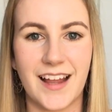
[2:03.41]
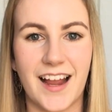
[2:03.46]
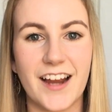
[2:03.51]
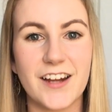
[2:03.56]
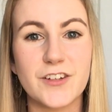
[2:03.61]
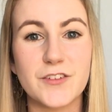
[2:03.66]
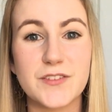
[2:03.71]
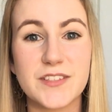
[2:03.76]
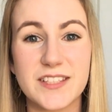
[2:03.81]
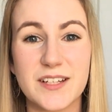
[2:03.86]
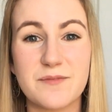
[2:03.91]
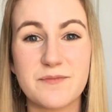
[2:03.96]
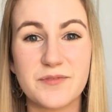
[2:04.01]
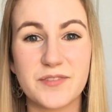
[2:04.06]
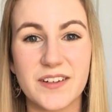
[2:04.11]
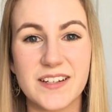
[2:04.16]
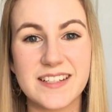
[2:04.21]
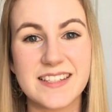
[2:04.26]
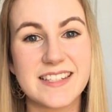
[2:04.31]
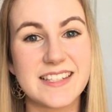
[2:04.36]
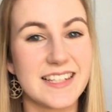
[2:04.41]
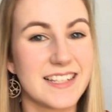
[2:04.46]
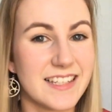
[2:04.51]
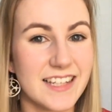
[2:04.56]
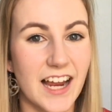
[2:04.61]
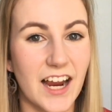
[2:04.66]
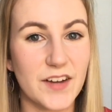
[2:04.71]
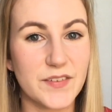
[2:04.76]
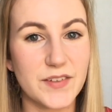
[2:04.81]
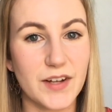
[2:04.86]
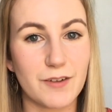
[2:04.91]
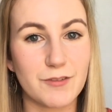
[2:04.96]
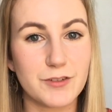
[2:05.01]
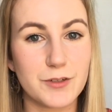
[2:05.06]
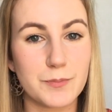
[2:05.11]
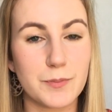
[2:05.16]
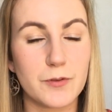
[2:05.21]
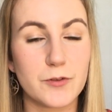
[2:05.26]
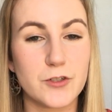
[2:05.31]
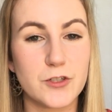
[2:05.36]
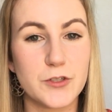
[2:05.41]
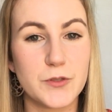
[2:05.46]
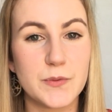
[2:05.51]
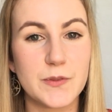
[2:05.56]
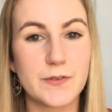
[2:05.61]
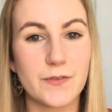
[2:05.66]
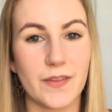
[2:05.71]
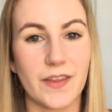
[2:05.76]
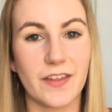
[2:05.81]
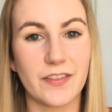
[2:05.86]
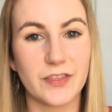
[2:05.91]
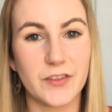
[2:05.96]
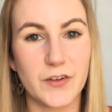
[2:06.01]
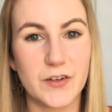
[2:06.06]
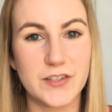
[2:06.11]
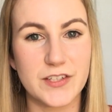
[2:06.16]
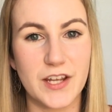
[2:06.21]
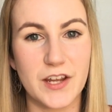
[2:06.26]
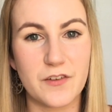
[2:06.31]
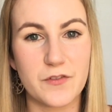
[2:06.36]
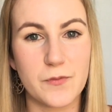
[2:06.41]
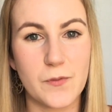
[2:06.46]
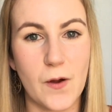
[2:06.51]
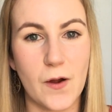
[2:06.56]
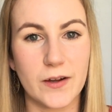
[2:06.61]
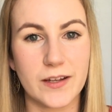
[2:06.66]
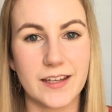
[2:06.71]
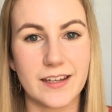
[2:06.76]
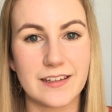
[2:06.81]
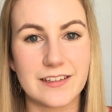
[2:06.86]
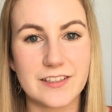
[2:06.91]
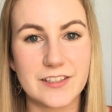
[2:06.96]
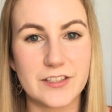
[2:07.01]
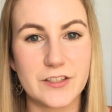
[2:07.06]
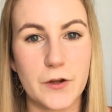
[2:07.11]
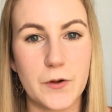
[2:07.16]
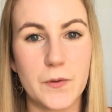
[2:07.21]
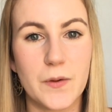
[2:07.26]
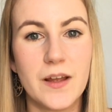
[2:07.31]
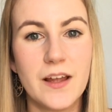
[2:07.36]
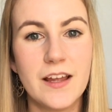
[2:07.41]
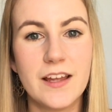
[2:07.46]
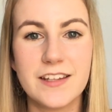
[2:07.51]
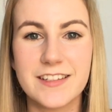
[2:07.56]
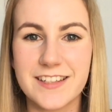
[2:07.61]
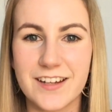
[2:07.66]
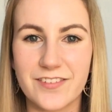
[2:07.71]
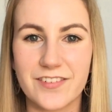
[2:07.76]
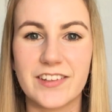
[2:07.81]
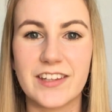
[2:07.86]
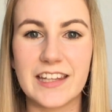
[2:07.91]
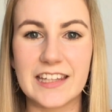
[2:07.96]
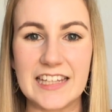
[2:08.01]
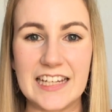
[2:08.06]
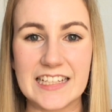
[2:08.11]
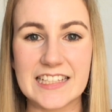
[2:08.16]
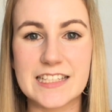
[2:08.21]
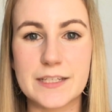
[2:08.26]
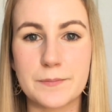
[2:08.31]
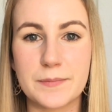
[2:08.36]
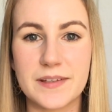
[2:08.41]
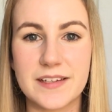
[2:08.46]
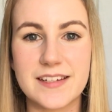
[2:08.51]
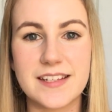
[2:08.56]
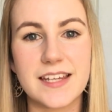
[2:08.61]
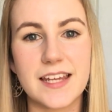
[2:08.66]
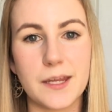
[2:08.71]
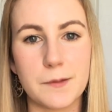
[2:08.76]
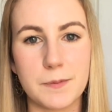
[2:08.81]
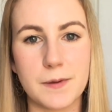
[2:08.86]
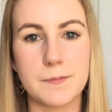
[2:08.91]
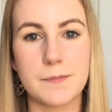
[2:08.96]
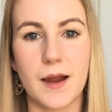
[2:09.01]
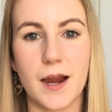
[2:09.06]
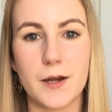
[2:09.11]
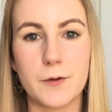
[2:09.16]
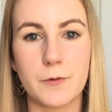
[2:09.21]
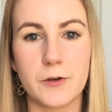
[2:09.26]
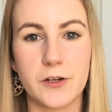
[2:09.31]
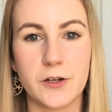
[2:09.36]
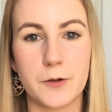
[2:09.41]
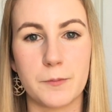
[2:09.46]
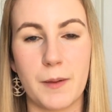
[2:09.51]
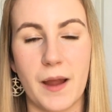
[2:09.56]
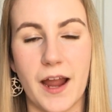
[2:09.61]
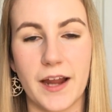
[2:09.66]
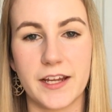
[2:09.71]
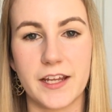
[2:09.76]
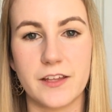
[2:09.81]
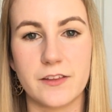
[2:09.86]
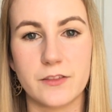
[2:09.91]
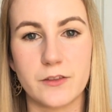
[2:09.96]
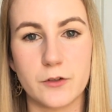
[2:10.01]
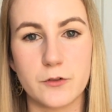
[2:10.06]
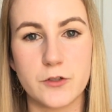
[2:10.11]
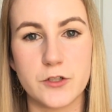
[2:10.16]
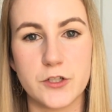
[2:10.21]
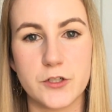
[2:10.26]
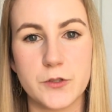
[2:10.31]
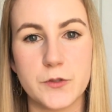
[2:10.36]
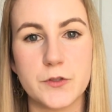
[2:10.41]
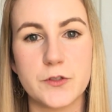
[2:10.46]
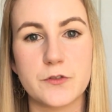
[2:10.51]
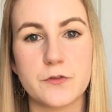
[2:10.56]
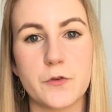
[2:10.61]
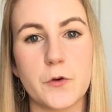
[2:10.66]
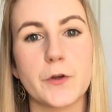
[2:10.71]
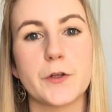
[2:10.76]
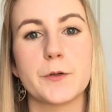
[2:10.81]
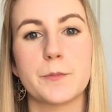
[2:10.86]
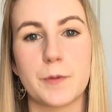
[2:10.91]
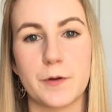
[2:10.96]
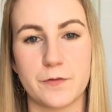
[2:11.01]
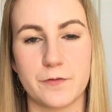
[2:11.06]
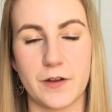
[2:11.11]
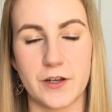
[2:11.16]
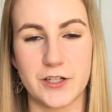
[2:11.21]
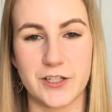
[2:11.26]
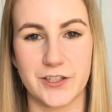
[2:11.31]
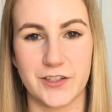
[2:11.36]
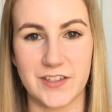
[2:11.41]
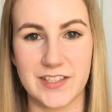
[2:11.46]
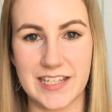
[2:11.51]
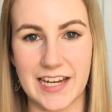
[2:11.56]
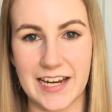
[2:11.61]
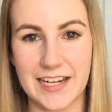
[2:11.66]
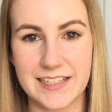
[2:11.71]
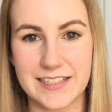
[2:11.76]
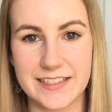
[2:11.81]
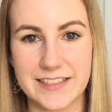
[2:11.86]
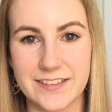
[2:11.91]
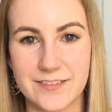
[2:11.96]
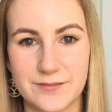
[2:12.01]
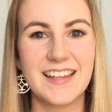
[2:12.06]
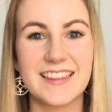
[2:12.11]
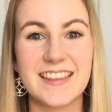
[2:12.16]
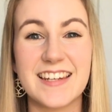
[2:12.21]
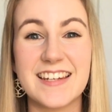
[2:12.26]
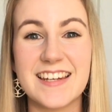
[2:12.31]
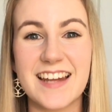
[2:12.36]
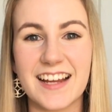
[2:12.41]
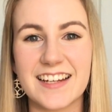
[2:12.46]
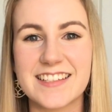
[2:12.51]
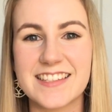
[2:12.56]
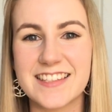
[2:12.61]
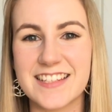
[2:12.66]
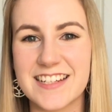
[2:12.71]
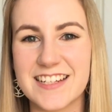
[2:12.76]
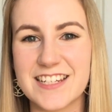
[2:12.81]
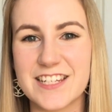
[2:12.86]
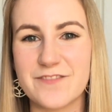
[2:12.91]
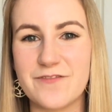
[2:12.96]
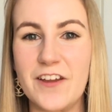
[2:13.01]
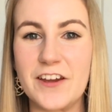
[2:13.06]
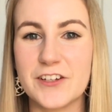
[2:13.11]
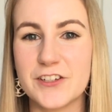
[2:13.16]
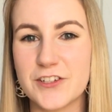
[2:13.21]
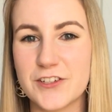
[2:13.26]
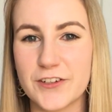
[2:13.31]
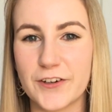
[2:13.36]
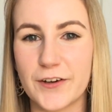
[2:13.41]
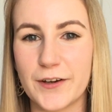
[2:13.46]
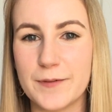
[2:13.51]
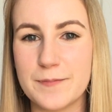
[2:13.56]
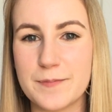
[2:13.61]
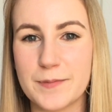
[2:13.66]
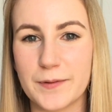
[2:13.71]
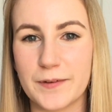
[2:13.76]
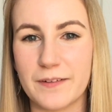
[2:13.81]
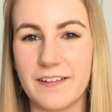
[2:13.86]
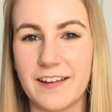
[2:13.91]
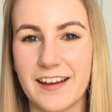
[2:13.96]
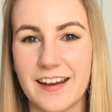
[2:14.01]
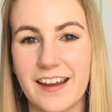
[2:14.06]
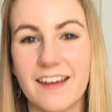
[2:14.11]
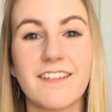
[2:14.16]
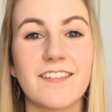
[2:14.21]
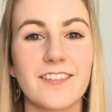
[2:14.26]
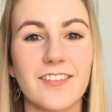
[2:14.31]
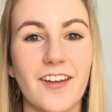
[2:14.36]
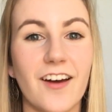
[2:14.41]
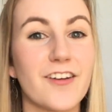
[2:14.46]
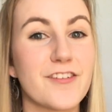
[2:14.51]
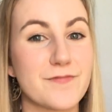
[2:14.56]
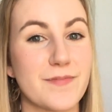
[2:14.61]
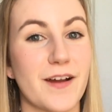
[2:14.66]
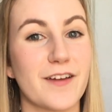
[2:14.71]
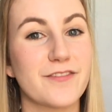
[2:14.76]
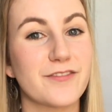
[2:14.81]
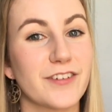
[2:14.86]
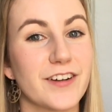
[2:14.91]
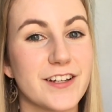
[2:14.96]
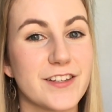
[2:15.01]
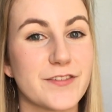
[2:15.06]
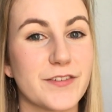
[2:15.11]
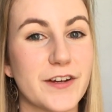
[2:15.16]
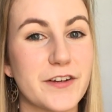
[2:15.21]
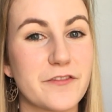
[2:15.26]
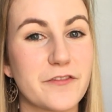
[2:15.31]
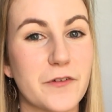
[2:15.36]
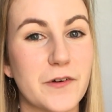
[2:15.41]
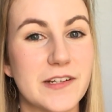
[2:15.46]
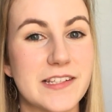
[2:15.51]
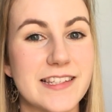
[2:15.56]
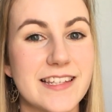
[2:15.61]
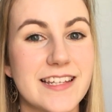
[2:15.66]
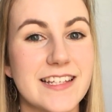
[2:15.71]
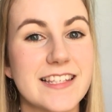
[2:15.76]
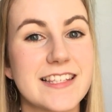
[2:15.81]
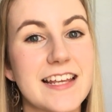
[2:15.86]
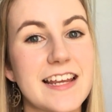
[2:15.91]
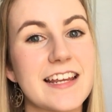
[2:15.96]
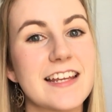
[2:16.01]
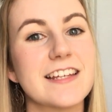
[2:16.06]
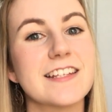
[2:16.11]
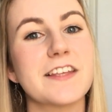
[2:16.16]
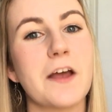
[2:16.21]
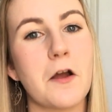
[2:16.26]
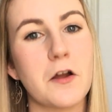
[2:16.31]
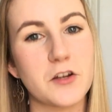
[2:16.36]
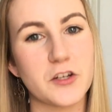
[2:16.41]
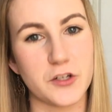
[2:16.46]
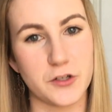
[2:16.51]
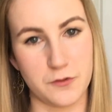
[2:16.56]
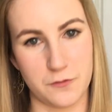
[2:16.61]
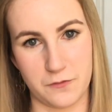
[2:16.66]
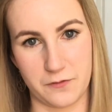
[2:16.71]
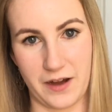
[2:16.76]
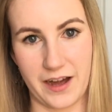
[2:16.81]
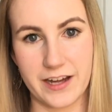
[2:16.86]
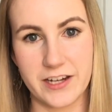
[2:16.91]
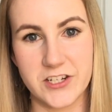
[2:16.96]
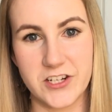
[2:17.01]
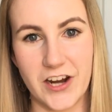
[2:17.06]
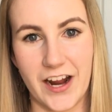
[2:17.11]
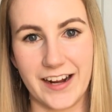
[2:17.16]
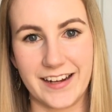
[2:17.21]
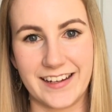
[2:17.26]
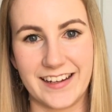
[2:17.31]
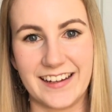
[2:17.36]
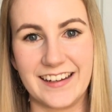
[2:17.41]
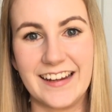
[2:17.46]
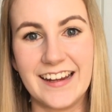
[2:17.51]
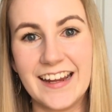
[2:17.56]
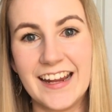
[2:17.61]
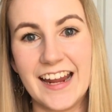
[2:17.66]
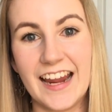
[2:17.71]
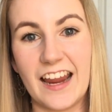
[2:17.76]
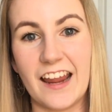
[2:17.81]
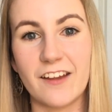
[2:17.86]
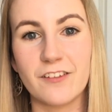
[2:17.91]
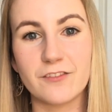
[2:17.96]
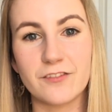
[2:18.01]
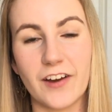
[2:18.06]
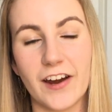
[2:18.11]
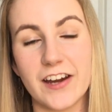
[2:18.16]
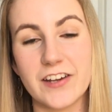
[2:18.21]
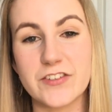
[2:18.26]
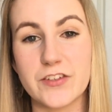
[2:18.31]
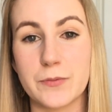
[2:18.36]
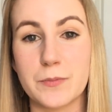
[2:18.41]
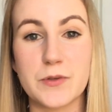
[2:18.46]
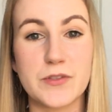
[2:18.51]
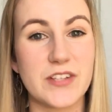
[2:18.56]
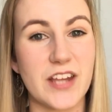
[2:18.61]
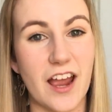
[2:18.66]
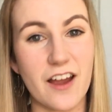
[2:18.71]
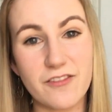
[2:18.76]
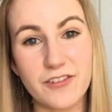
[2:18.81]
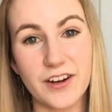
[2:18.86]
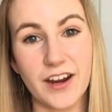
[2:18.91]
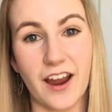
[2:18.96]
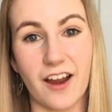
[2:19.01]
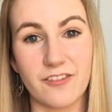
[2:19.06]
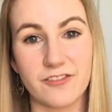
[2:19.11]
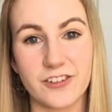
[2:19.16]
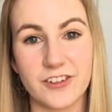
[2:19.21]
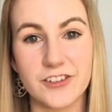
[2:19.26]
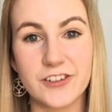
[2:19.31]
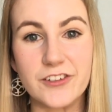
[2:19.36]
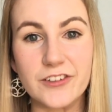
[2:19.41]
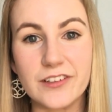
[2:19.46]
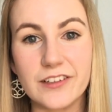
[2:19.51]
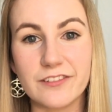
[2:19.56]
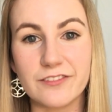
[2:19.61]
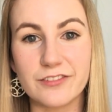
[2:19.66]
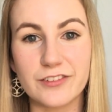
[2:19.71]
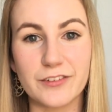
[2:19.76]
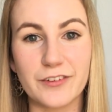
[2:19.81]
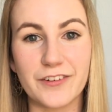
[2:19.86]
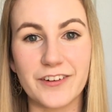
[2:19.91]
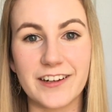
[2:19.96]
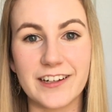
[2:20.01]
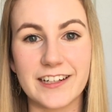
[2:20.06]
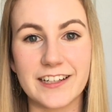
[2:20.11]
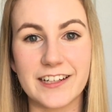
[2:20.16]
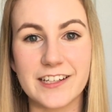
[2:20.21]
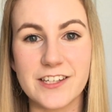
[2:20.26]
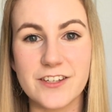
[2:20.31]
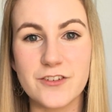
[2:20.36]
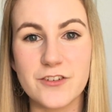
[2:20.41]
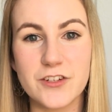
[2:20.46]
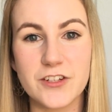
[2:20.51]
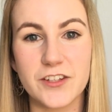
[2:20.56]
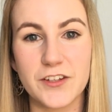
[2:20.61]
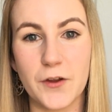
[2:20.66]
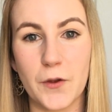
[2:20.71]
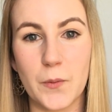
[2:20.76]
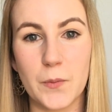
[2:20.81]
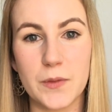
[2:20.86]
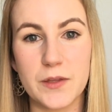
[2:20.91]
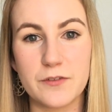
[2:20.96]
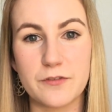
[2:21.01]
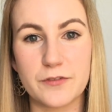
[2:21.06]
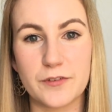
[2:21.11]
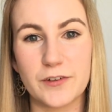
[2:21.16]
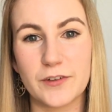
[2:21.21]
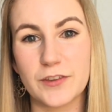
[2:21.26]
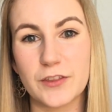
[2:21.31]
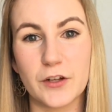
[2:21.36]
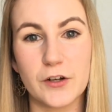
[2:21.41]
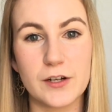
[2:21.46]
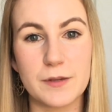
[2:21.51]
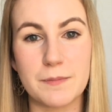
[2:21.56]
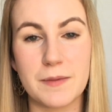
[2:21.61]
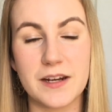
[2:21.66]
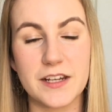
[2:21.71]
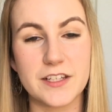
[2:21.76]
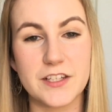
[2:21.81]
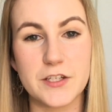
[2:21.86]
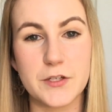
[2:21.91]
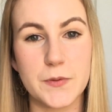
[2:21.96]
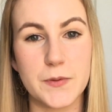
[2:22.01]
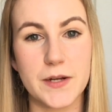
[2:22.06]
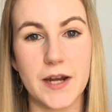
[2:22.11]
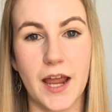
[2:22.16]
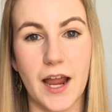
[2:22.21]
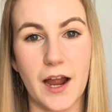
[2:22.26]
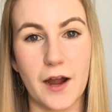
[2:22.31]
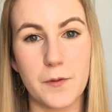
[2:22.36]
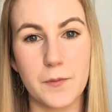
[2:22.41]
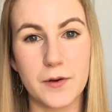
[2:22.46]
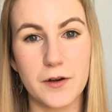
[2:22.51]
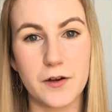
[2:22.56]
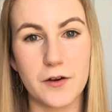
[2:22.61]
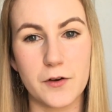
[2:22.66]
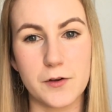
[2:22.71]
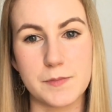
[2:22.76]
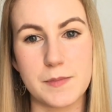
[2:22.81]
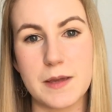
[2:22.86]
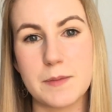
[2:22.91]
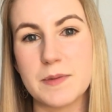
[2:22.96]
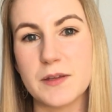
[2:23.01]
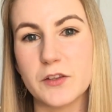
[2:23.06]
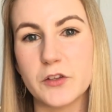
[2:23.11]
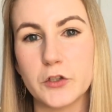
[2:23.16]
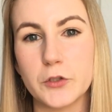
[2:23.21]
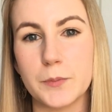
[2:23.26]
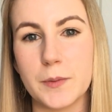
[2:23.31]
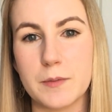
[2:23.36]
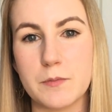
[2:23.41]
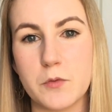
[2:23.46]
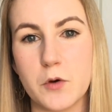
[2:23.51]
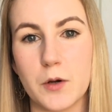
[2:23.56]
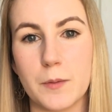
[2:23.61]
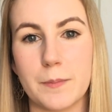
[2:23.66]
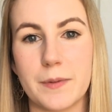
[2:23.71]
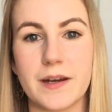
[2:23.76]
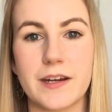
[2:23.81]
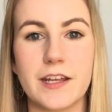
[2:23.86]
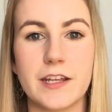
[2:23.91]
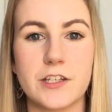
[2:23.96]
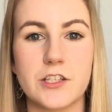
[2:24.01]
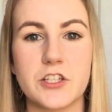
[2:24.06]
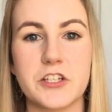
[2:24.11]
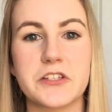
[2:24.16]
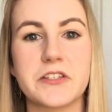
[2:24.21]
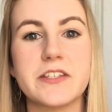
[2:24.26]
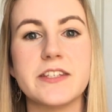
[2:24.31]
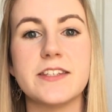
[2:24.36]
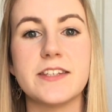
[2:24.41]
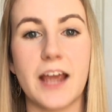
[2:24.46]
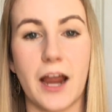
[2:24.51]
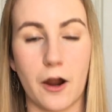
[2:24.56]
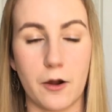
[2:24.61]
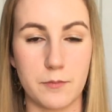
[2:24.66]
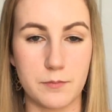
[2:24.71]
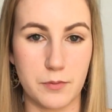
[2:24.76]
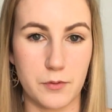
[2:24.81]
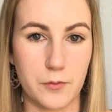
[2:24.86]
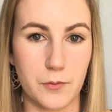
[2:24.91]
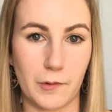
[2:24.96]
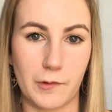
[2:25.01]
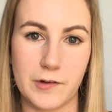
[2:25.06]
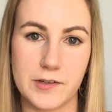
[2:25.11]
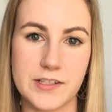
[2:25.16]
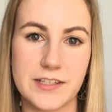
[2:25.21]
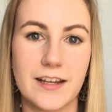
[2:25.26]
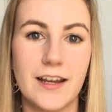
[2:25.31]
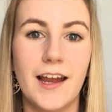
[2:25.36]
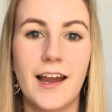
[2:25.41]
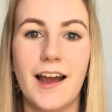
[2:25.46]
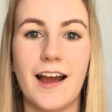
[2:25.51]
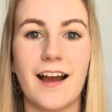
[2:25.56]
I know some friends didn't have comfortable shoes for that 3rd day of walking, so definitely that's something to keep in mind when you're packing those shoes for your professional days. The next thing to make sure I bring, and a lot of my friends reinforce this, is a good rain jacket. It rains almost every afternoon in Florida, usually only for 30 minutes to an hour or maybe a little bit more, but it just downpours.